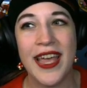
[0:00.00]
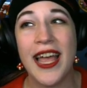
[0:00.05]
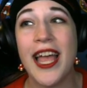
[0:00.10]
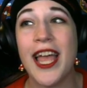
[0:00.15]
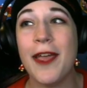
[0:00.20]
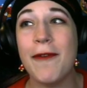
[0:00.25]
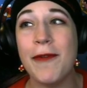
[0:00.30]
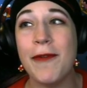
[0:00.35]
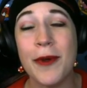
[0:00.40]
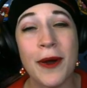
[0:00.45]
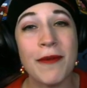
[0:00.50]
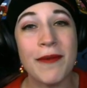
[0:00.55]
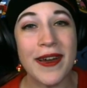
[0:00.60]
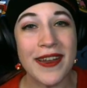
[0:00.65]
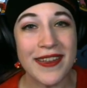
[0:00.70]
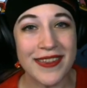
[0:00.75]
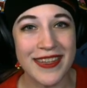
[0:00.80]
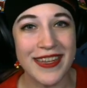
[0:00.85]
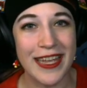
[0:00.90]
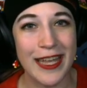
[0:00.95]
If you are
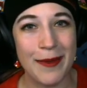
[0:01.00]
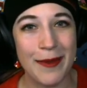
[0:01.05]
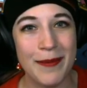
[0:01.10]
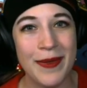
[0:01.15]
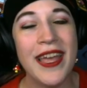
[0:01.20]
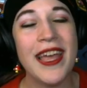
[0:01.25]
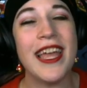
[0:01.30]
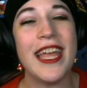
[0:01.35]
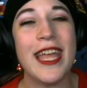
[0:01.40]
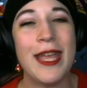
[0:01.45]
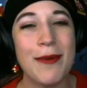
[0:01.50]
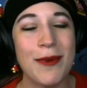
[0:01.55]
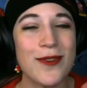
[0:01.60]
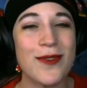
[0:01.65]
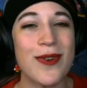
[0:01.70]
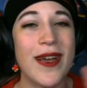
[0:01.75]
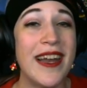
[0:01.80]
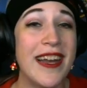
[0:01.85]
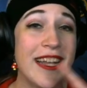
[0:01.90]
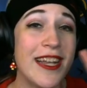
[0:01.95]
racing him, he will
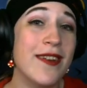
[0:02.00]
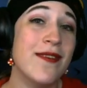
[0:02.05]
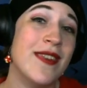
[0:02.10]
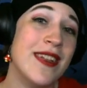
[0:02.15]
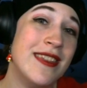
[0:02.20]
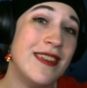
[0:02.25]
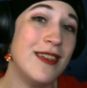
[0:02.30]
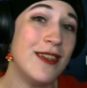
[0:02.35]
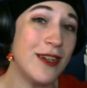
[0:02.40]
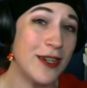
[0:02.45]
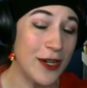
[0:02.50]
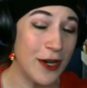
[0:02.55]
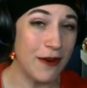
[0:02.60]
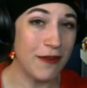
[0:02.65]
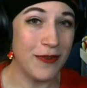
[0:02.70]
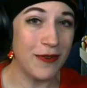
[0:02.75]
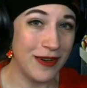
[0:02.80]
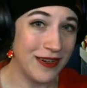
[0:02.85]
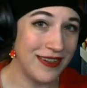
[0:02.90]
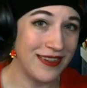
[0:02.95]
try to convince you to go
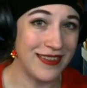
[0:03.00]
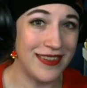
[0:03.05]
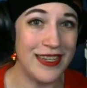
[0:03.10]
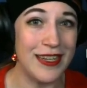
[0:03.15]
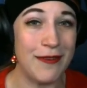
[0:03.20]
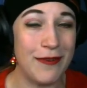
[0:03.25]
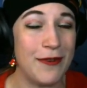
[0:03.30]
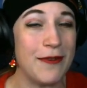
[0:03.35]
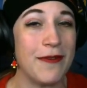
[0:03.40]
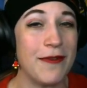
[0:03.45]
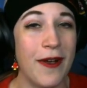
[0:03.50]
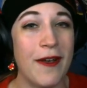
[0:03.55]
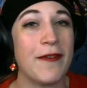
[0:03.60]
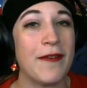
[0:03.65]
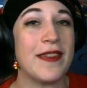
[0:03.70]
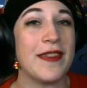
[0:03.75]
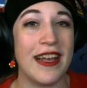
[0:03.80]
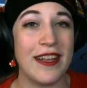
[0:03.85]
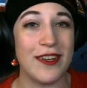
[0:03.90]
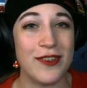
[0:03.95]
for it to see if you fall
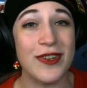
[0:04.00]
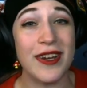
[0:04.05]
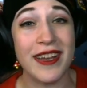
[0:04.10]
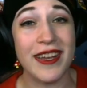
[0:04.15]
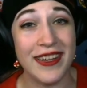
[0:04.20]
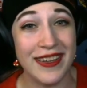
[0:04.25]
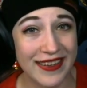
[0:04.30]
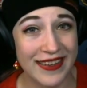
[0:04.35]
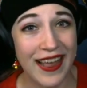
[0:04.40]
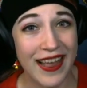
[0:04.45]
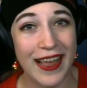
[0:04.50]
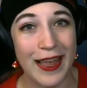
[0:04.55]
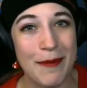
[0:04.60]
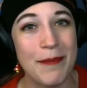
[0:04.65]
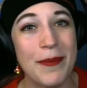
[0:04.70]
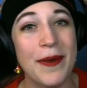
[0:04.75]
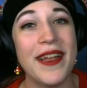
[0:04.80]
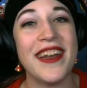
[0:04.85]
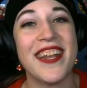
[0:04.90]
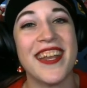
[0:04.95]
for that trick and die,
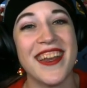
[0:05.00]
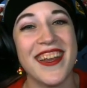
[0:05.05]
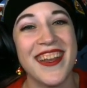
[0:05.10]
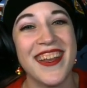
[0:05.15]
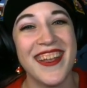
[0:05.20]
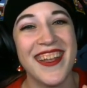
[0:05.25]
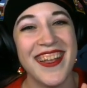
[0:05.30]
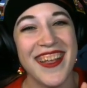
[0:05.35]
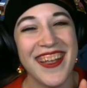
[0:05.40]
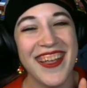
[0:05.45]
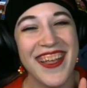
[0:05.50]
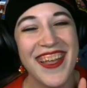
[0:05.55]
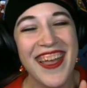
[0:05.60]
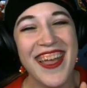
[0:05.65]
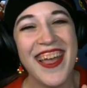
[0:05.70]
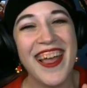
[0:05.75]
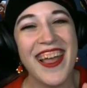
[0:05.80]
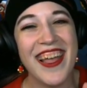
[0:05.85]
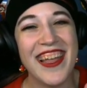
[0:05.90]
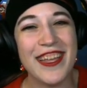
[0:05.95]
but
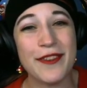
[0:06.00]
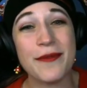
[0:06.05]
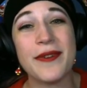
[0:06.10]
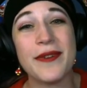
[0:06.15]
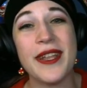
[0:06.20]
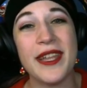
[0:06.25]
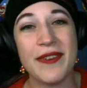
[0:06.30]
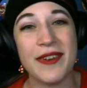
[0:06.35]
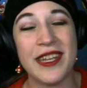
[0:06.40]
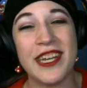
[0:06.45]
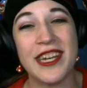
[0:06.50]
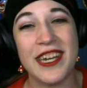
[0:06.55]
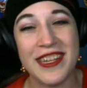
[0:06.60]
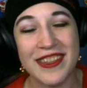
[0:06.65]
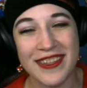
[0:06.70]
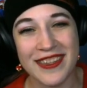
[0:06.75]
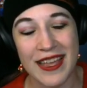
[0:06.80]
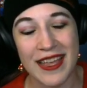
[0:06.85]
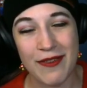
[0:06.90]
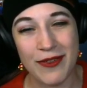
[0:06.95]
he's really, really good at
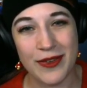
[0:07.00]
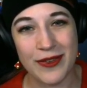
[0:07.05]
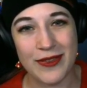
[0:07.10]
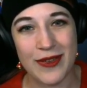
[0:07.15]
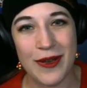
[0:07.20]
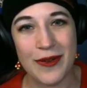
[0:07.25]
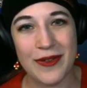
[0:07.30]
this level, so I was